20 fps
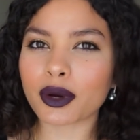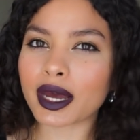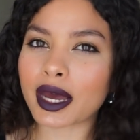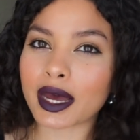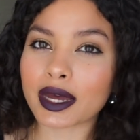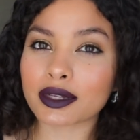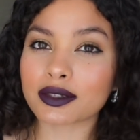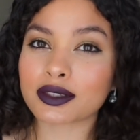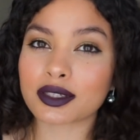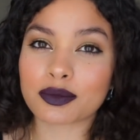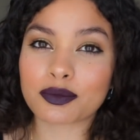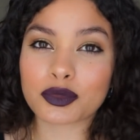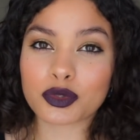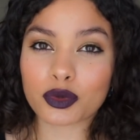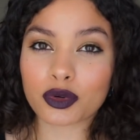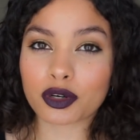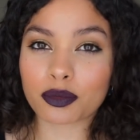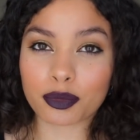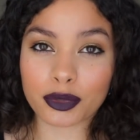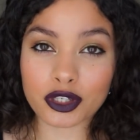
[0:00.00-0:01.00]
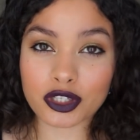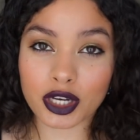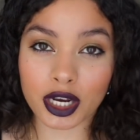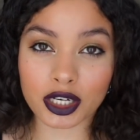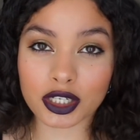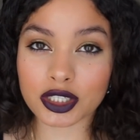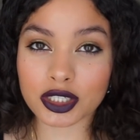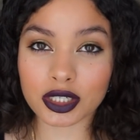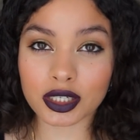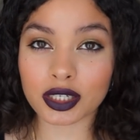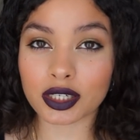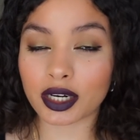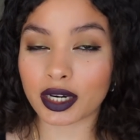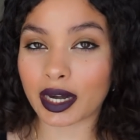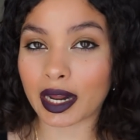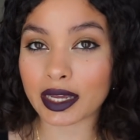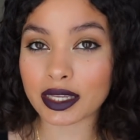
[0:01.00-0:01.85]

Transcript: I had some sort of projection and